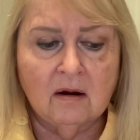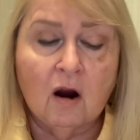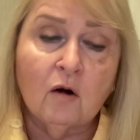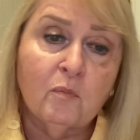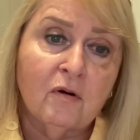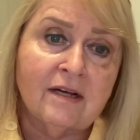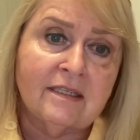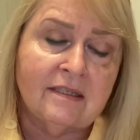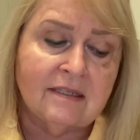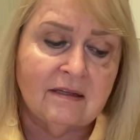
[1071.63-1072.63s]
Our
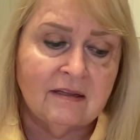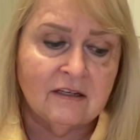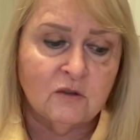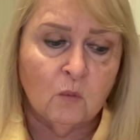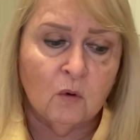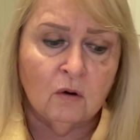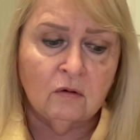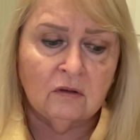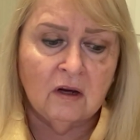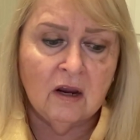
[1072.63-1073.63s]
presence in this
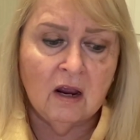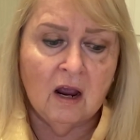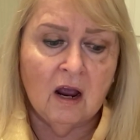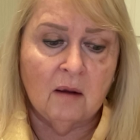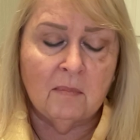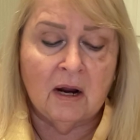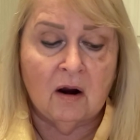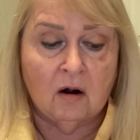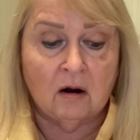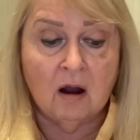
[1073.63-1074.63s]
world, among
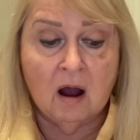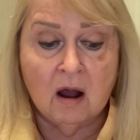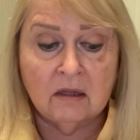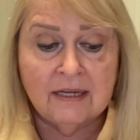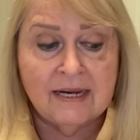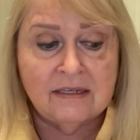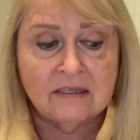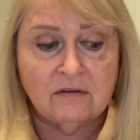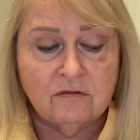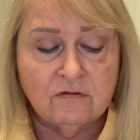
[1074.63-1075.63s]
our colleagues
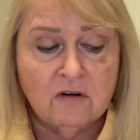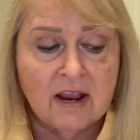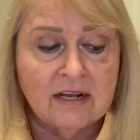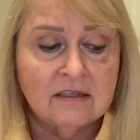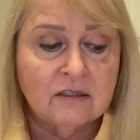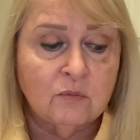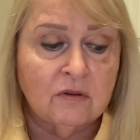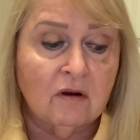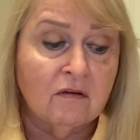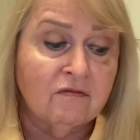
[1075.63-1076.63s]
and friends,
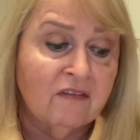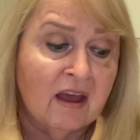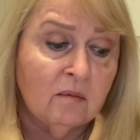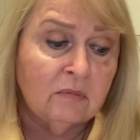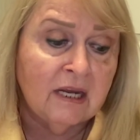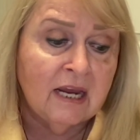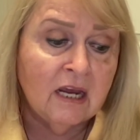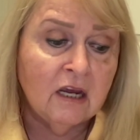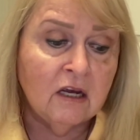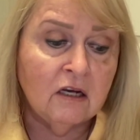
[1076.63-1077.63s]
with our family,
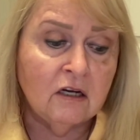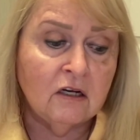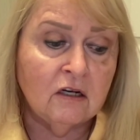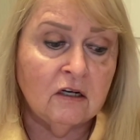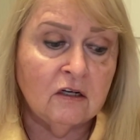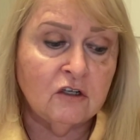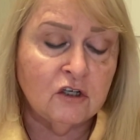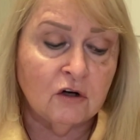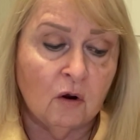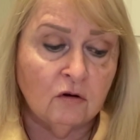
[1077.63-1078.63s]

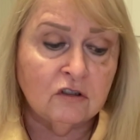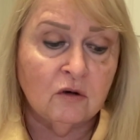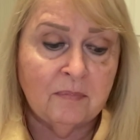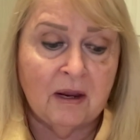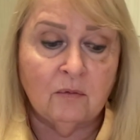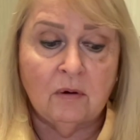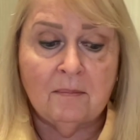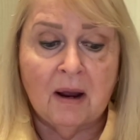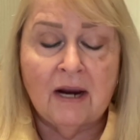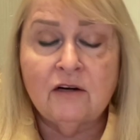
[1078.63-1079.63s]
should also be a
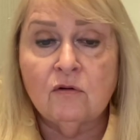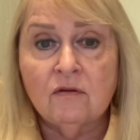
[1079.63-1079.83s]
reminder